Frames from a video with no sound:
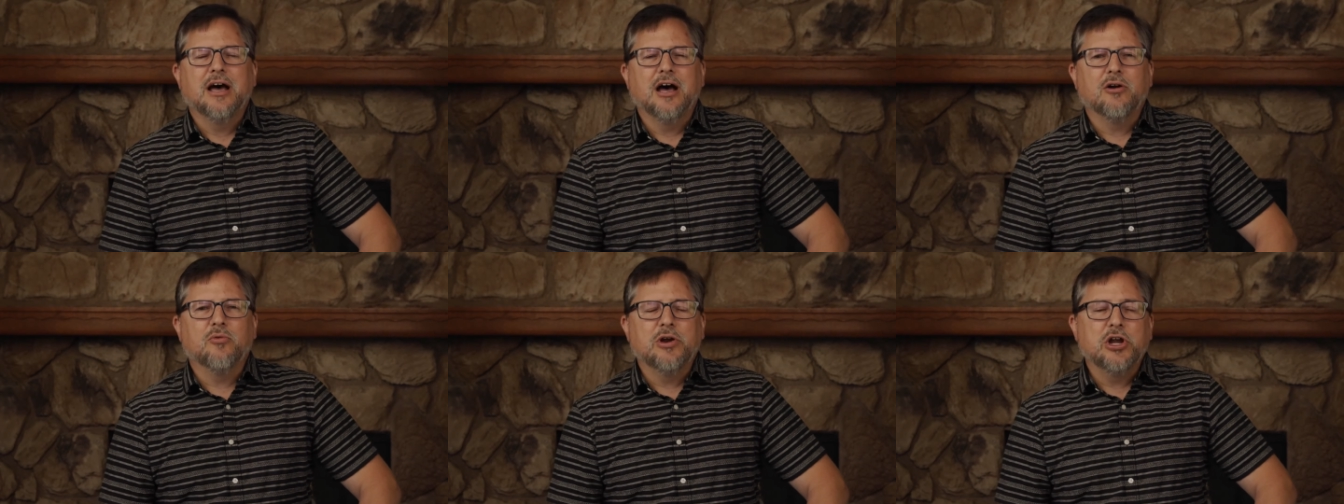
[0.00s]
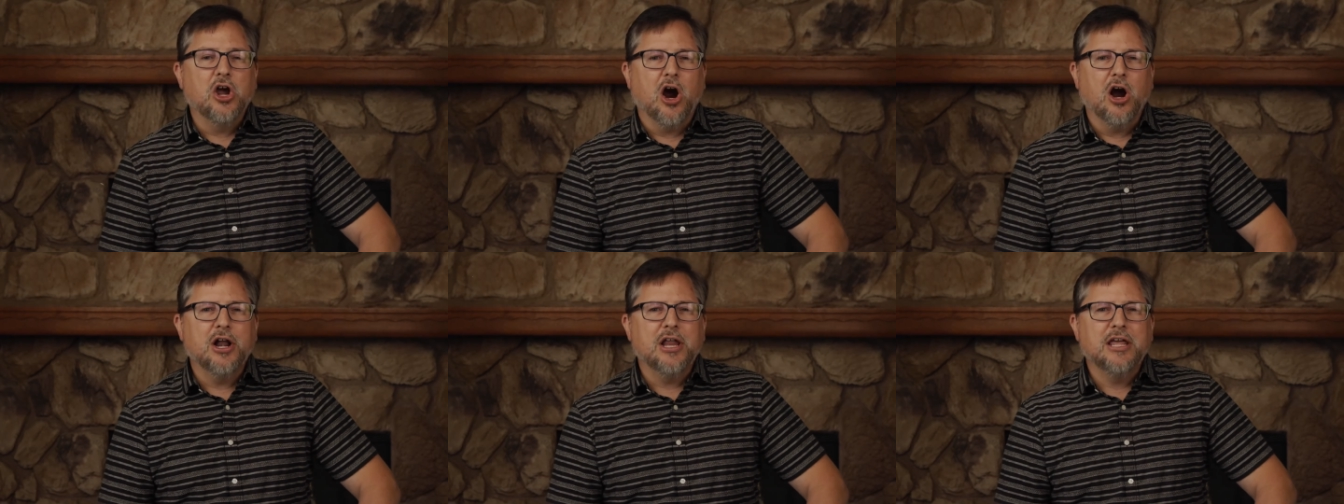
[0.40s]
uh,
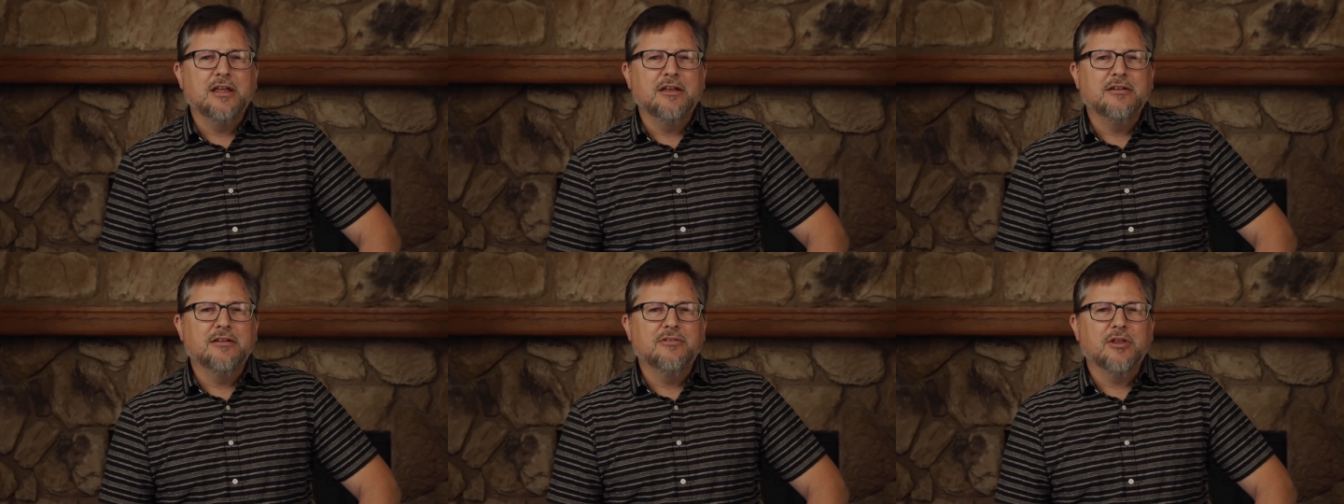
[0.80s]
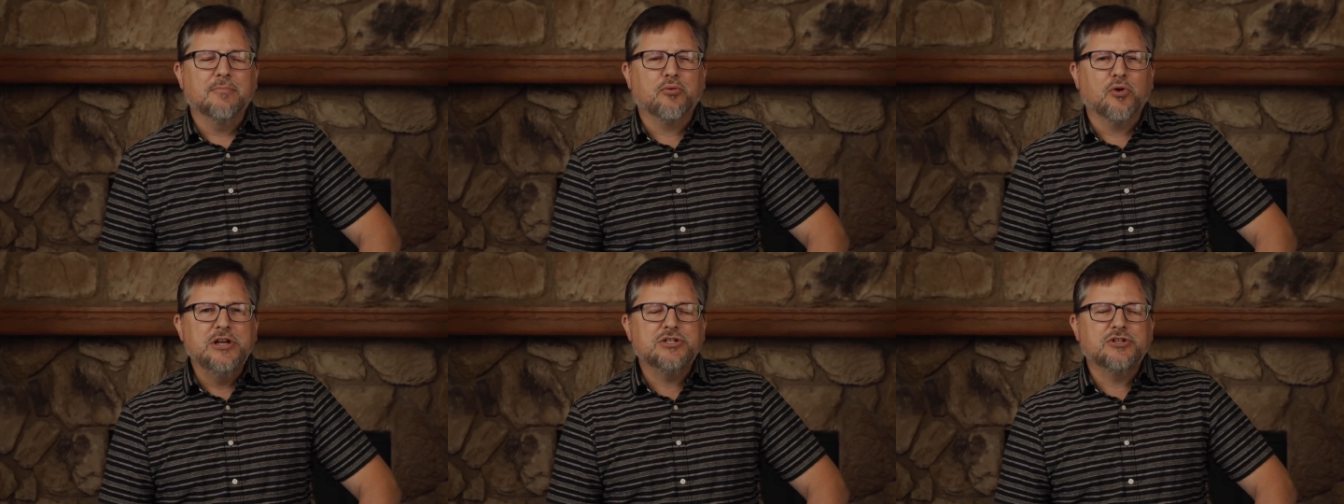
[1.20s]
regarding the
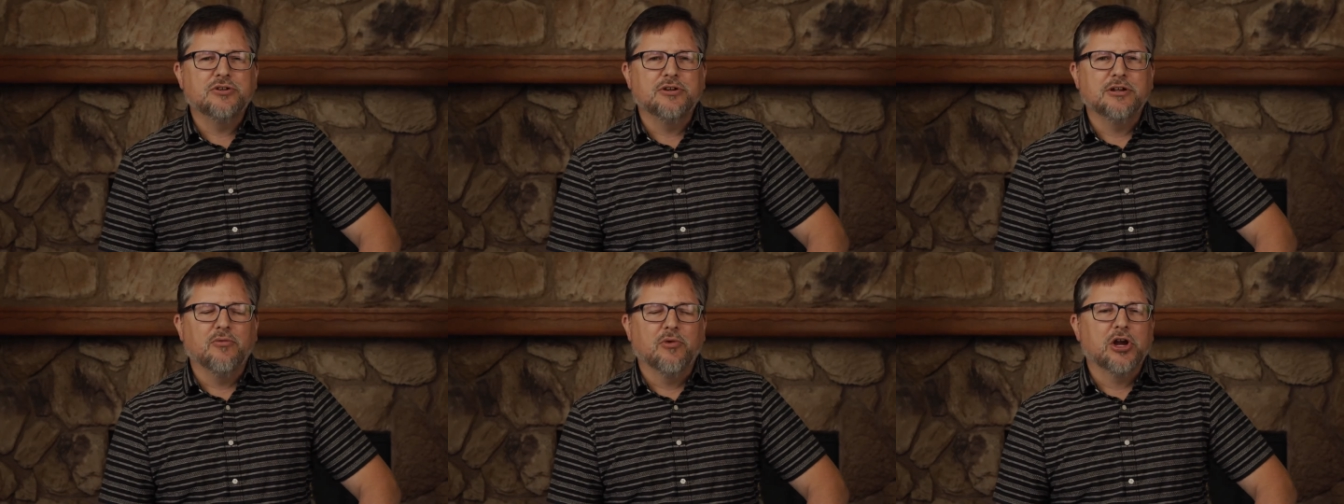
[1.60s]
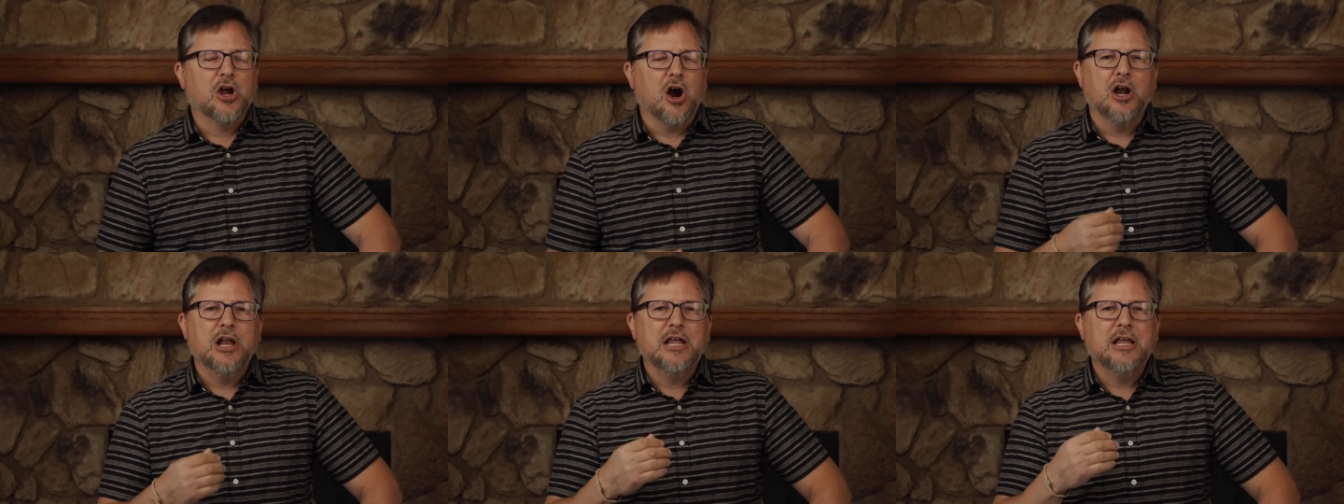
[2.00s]
priesthood,
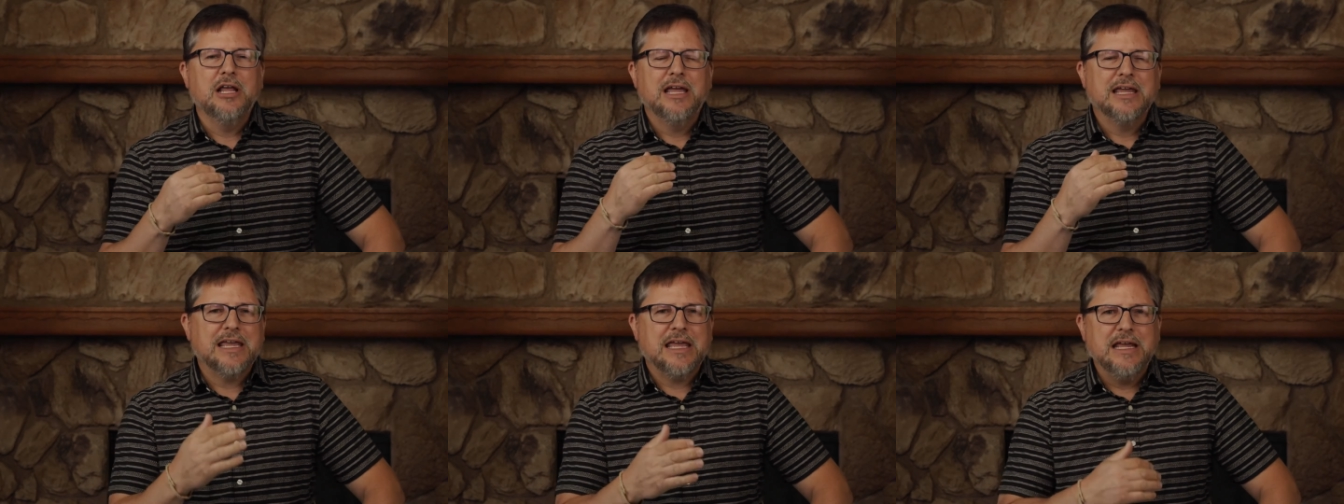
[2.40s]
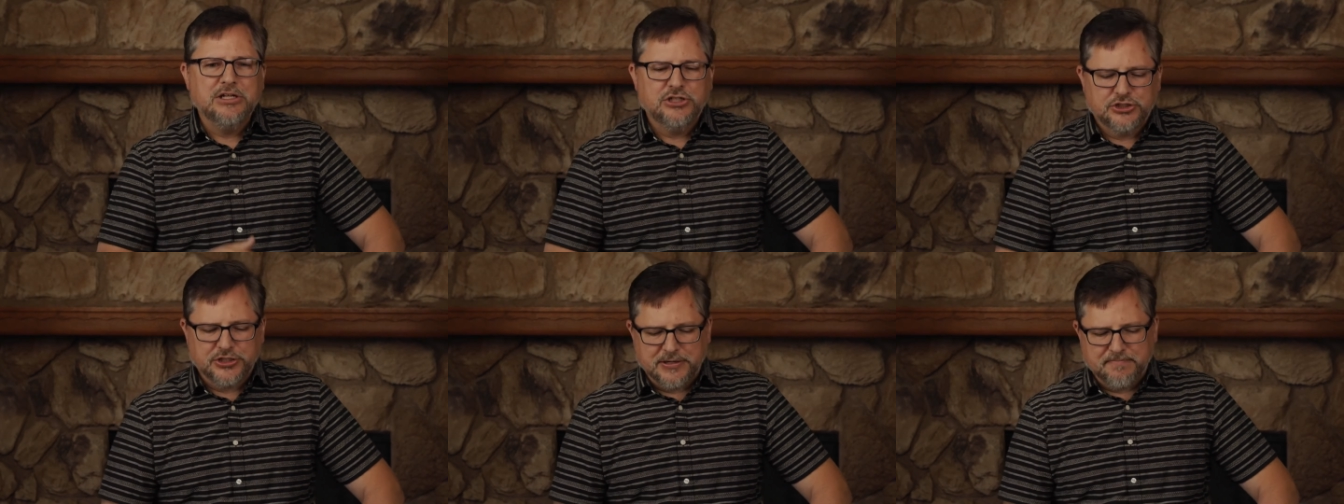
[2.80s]
regarding
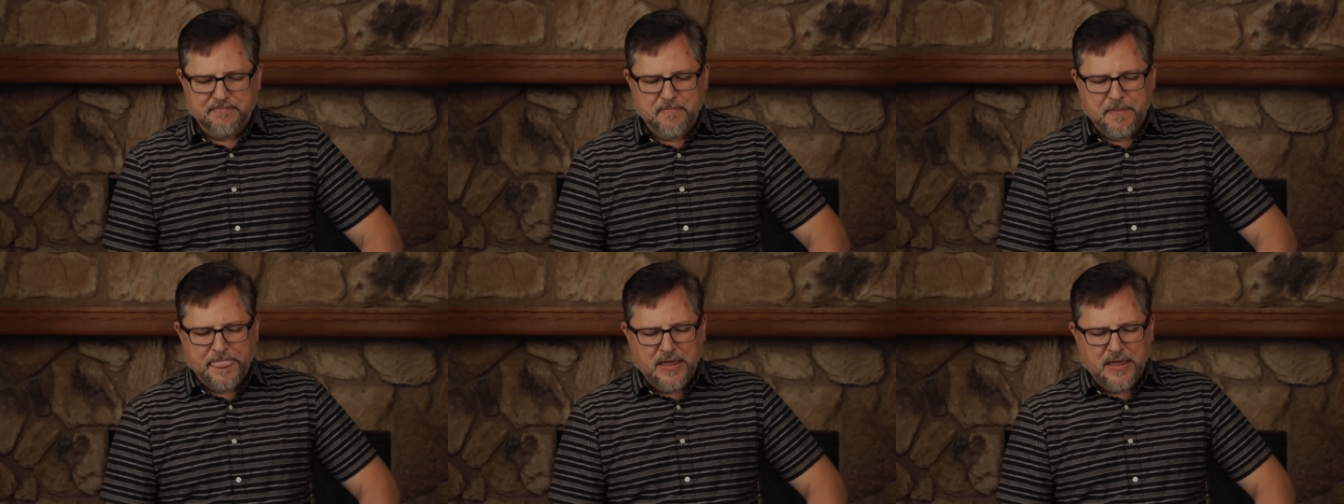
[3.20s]
kingship.